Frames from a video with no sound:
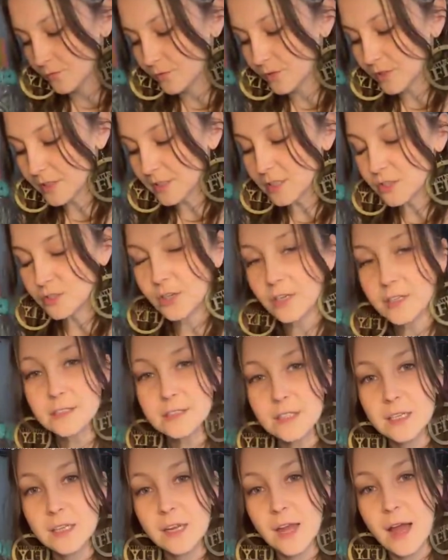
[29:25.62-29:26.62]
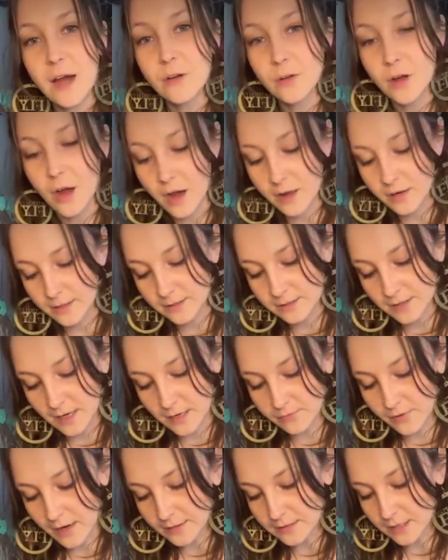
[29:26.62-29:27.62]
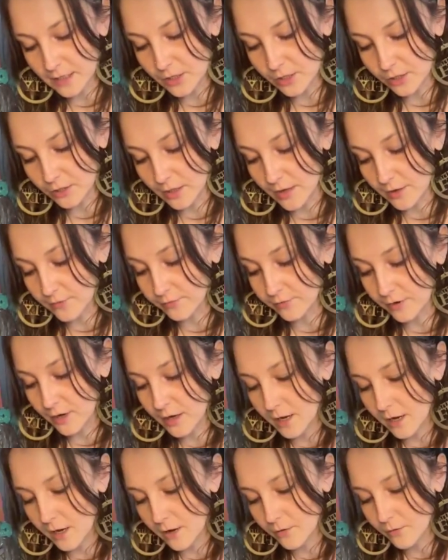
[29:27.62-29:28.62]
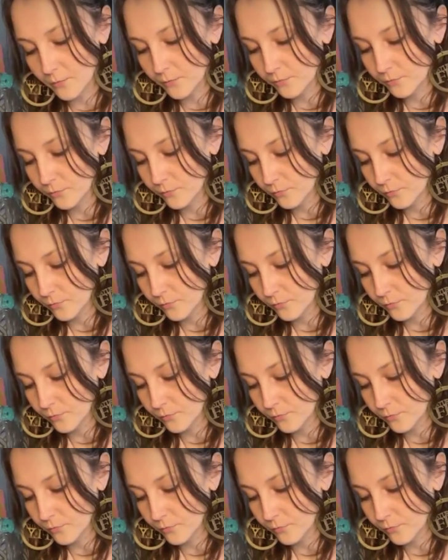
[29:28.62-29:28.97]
really trusting how God is directing your life right now,